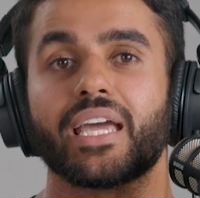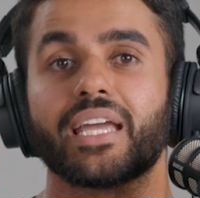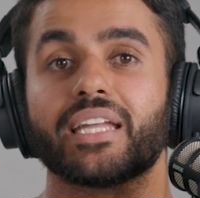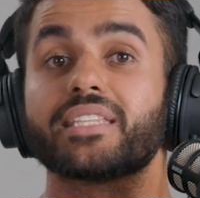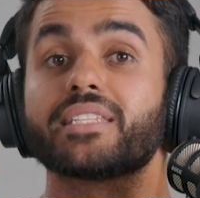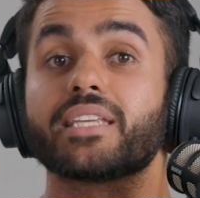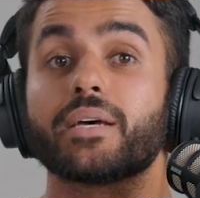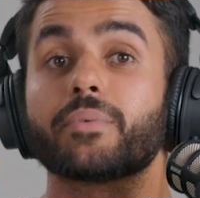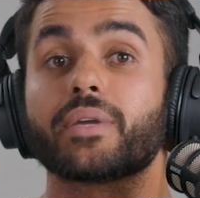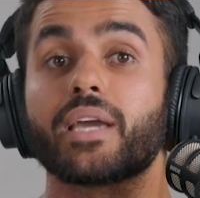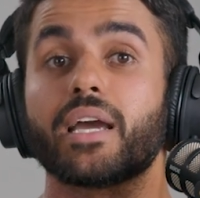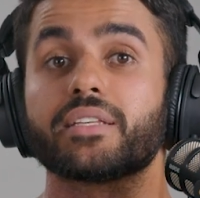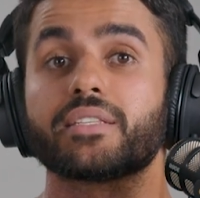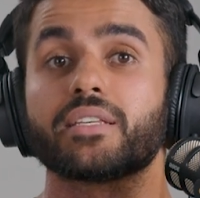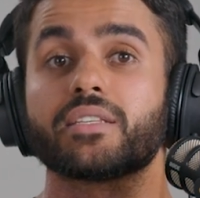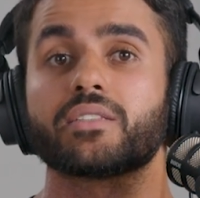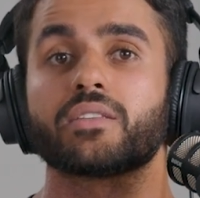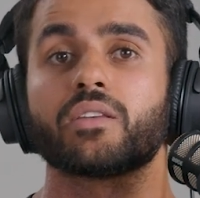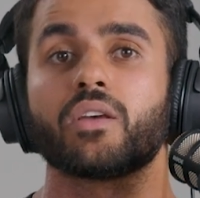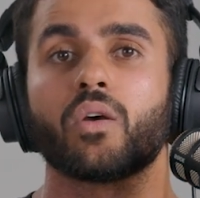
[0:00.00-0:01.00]
In some
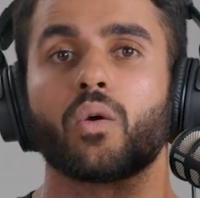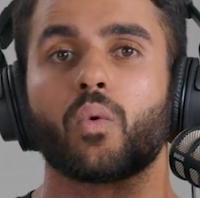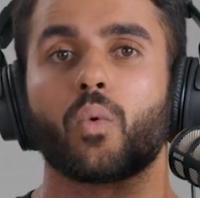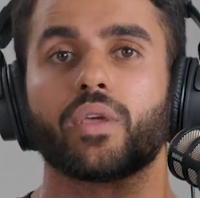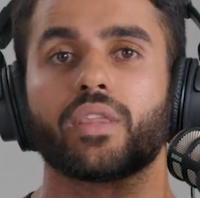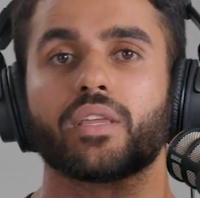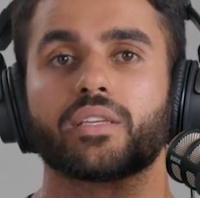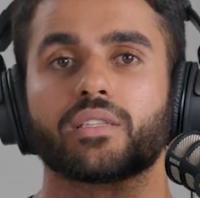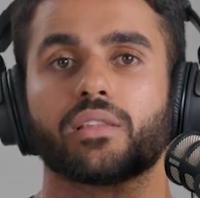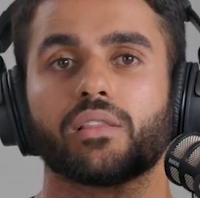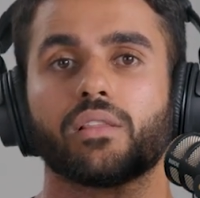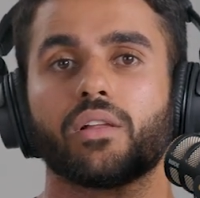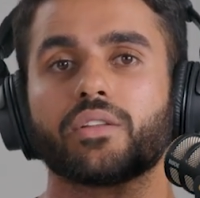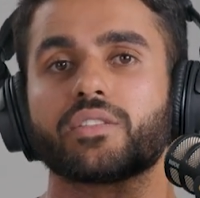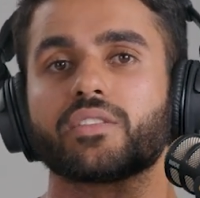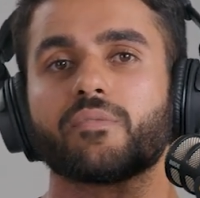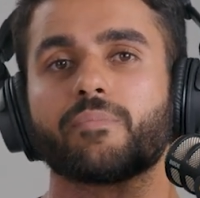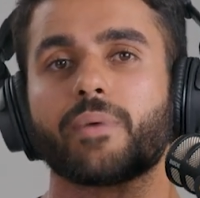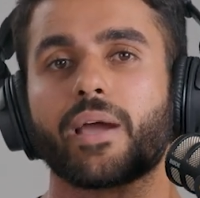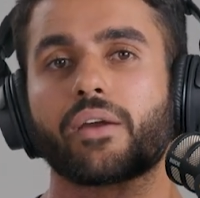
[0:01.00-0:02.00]
cases, where there's
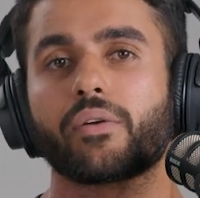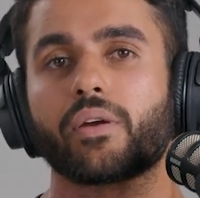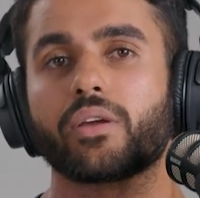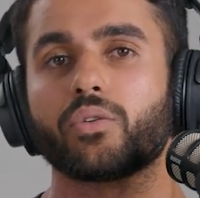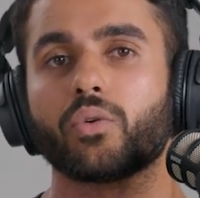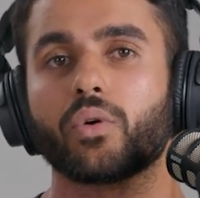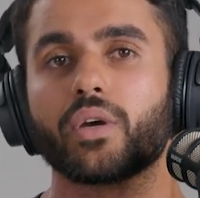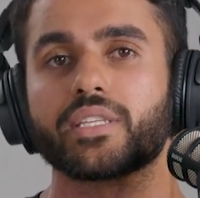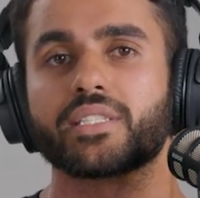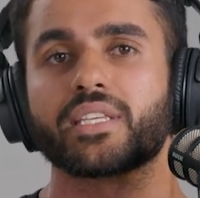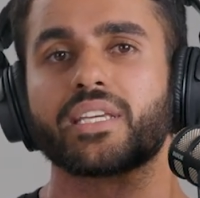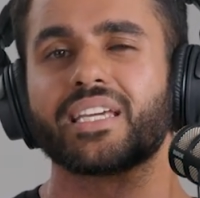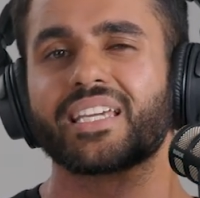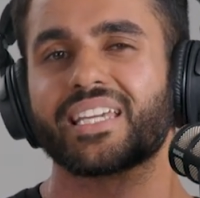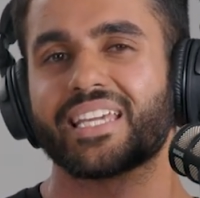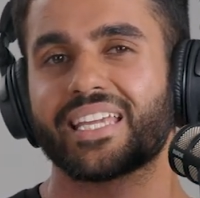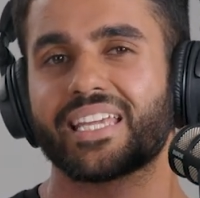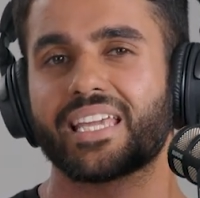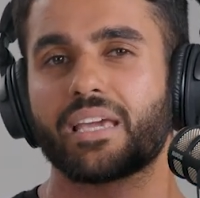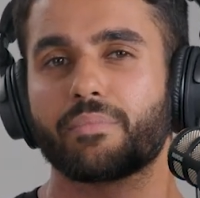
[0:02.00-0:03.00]
lots of background noise,
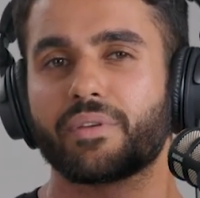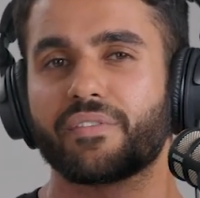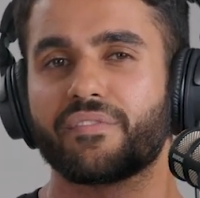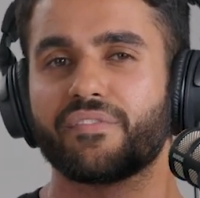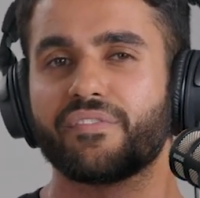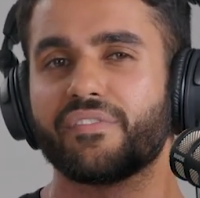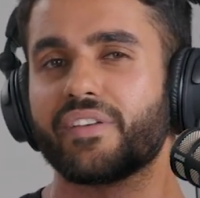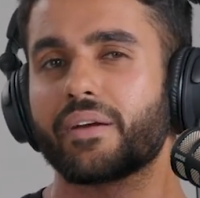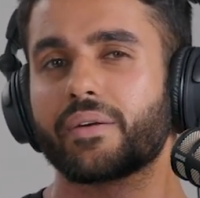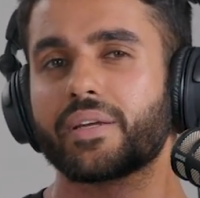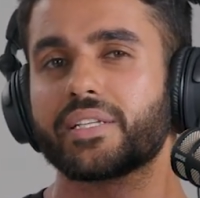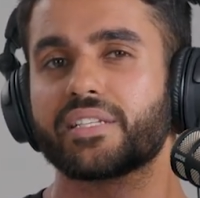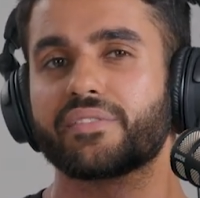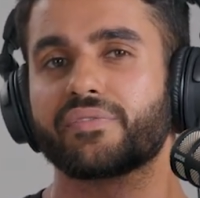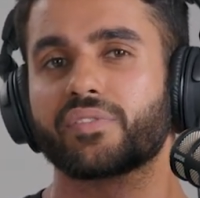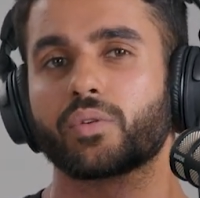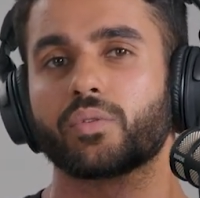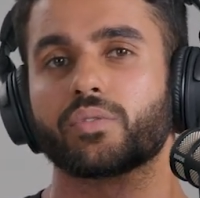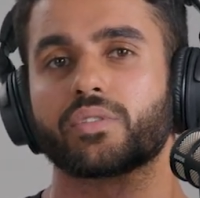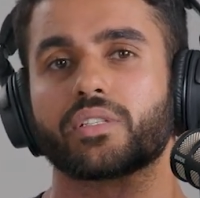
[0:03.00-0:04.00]
it can be very
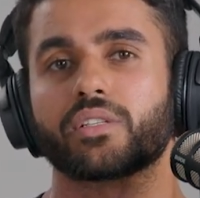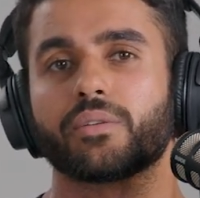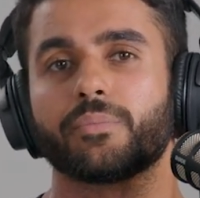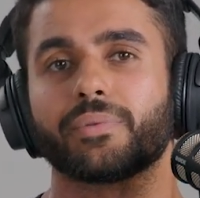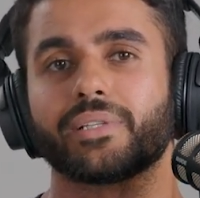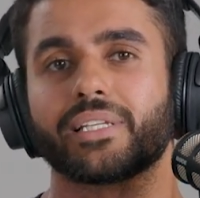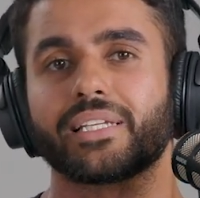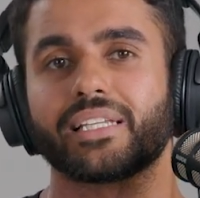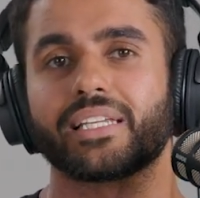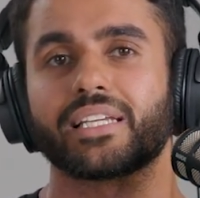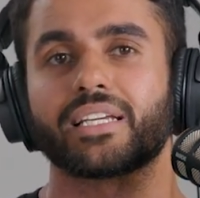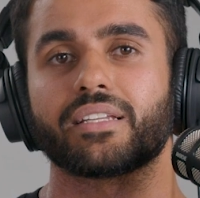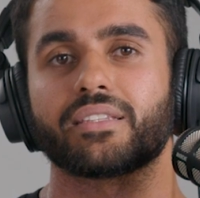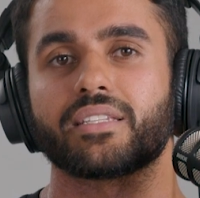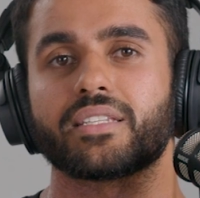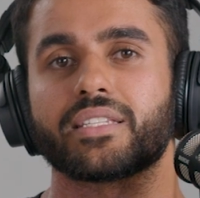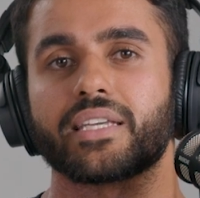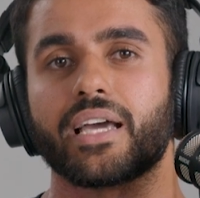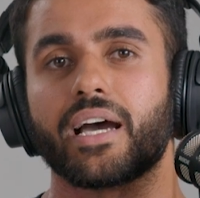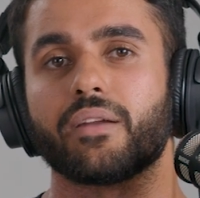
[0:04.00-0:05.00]
difficult to completely
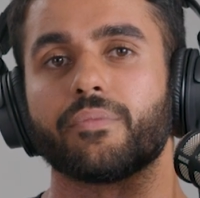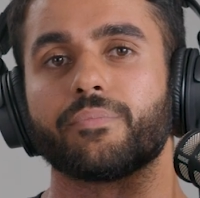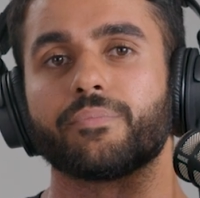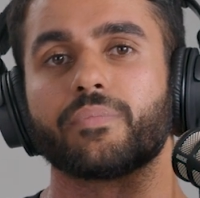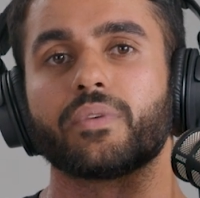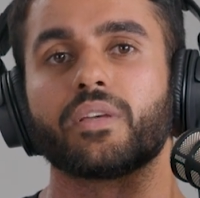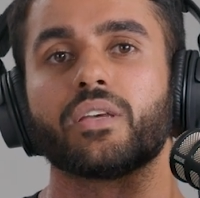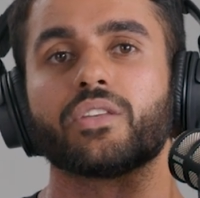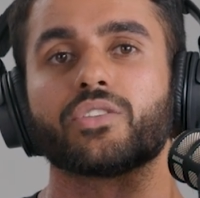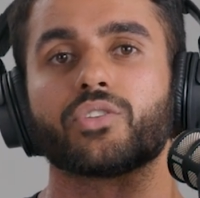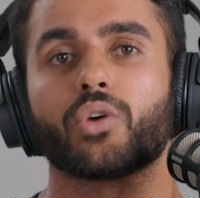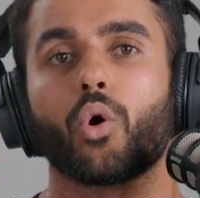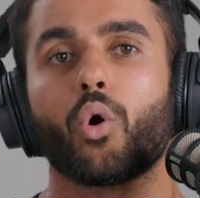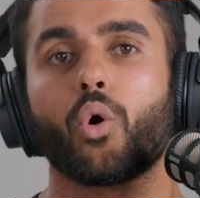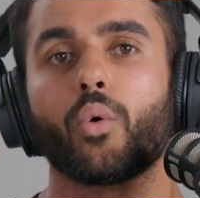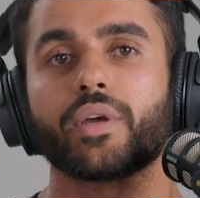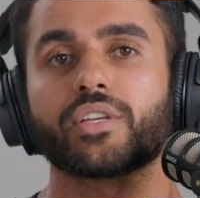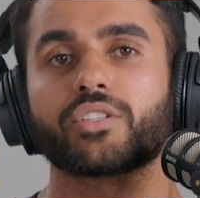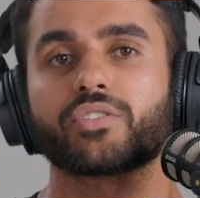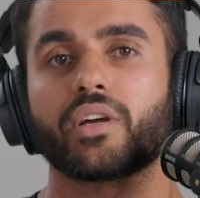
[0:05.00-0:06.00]
cut this out, so
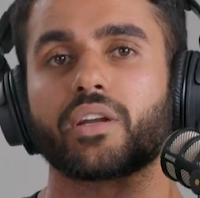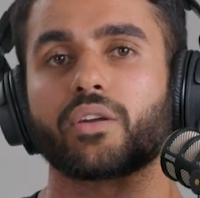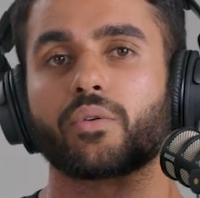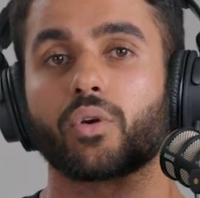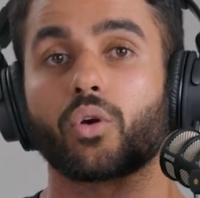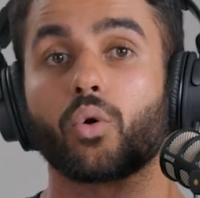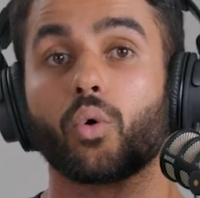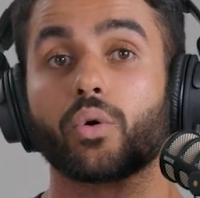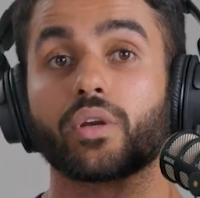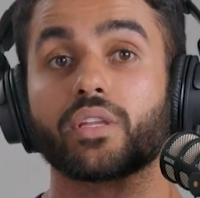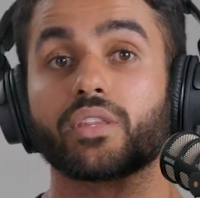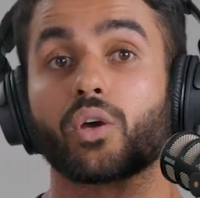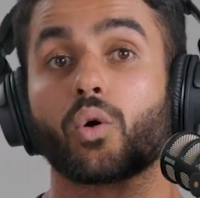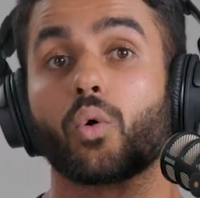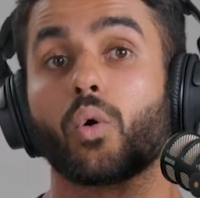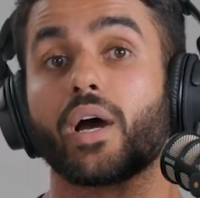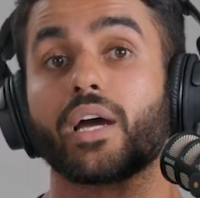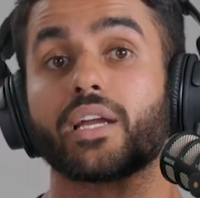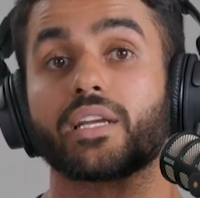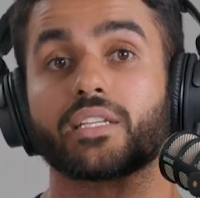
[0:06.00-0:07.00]
always try to record in the
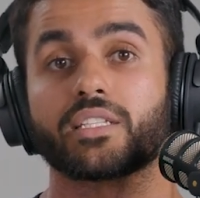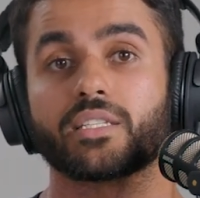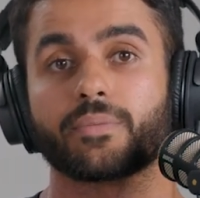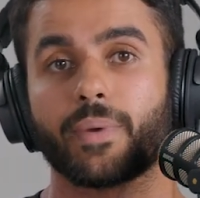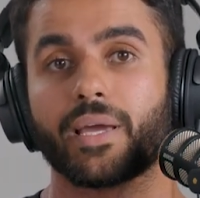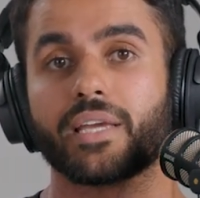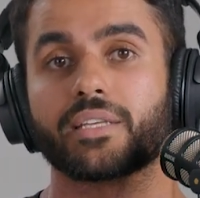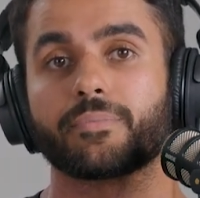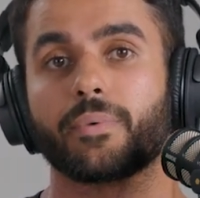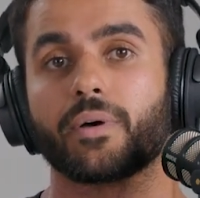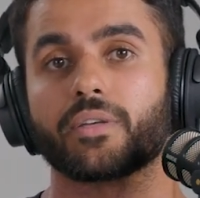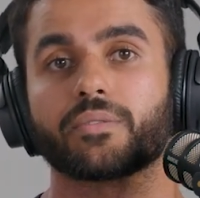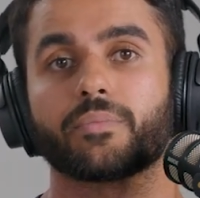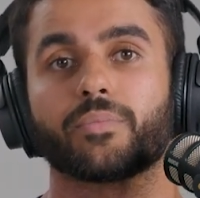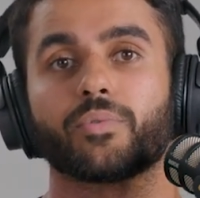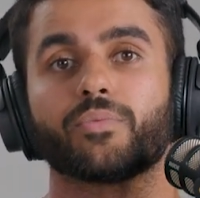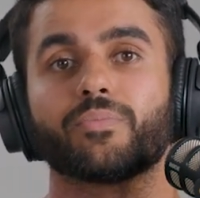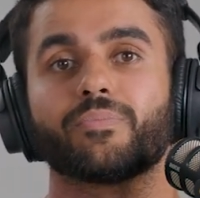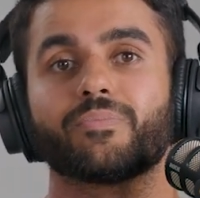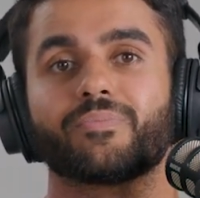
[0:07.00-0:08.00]
quietest space
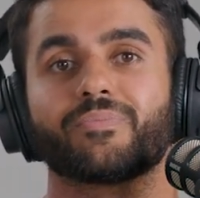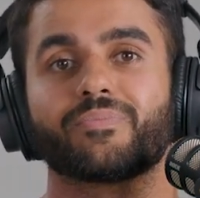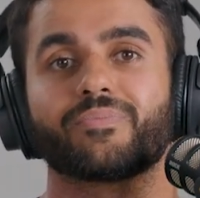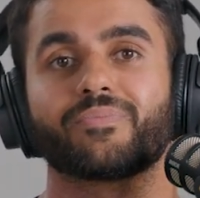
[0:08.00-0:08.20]
possible.